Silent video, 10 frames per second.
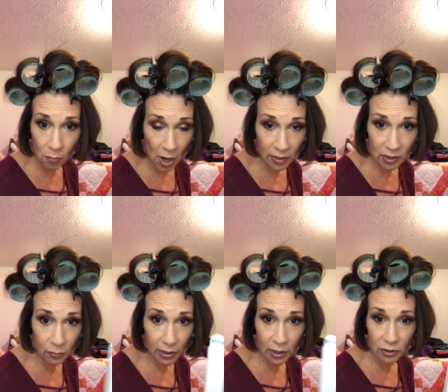
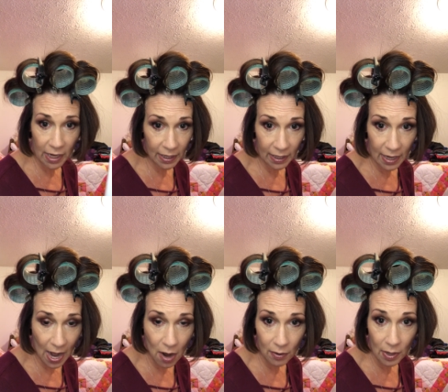possibly, or taken it
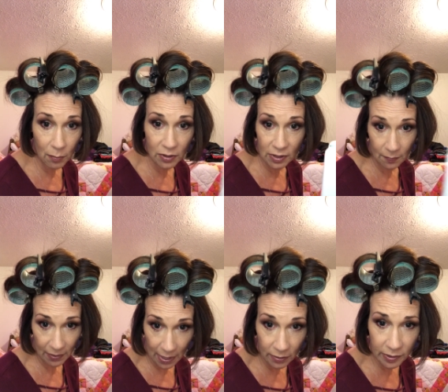out and put
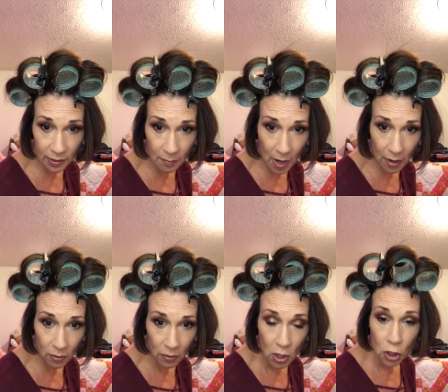something else in the
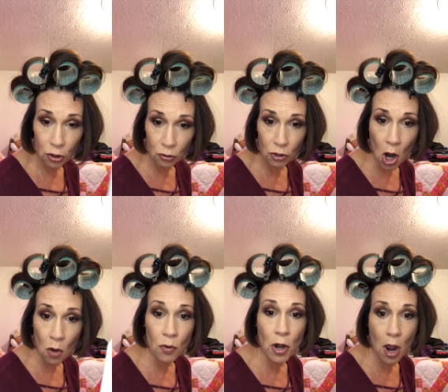bottle. You
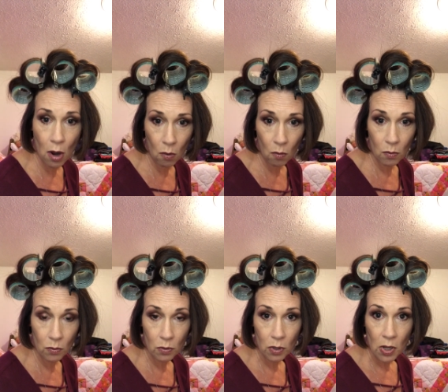don't know.
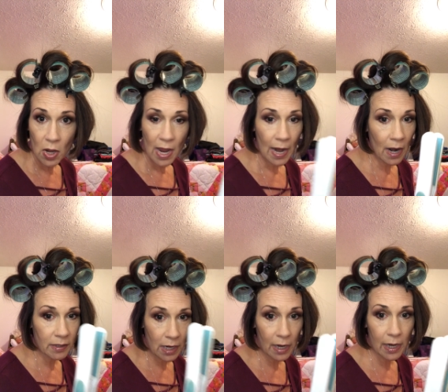And
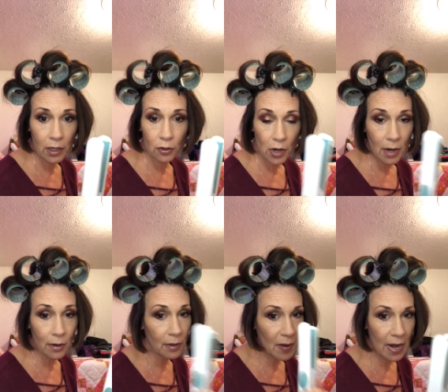I'll tell you, you're not
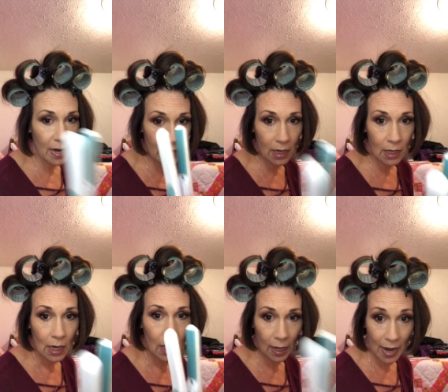going to pay
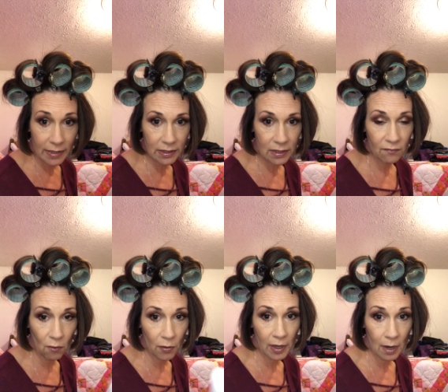any less
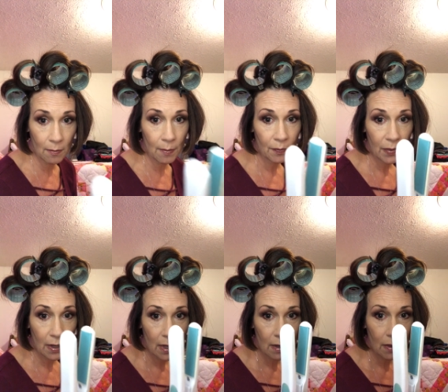for them
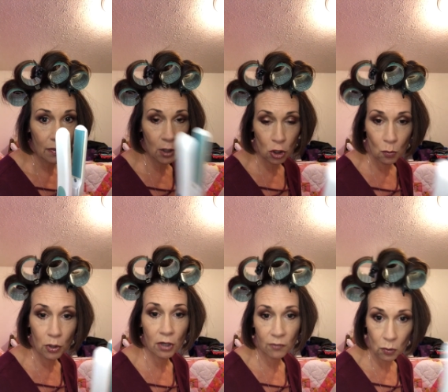than you
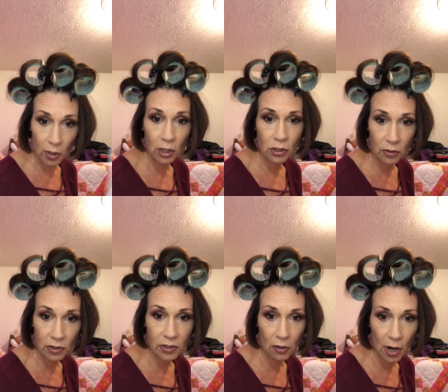would if you went into
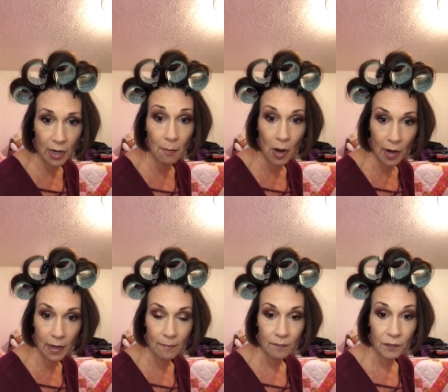the salon and bought
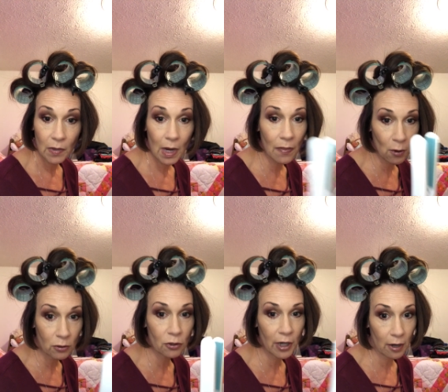it. And
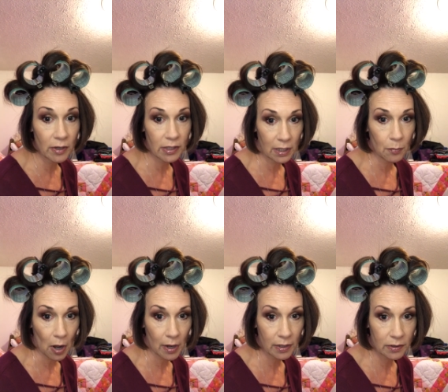those are guaranteed
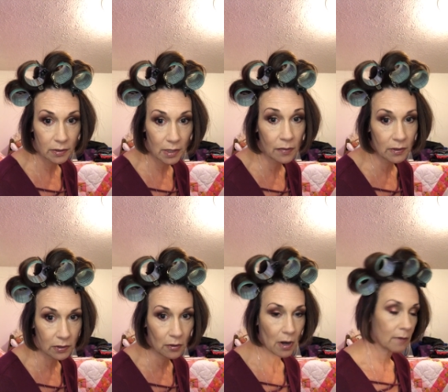products in the
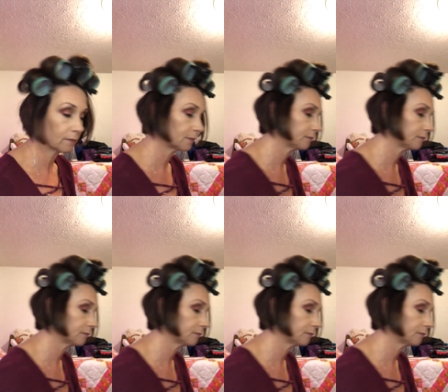salon.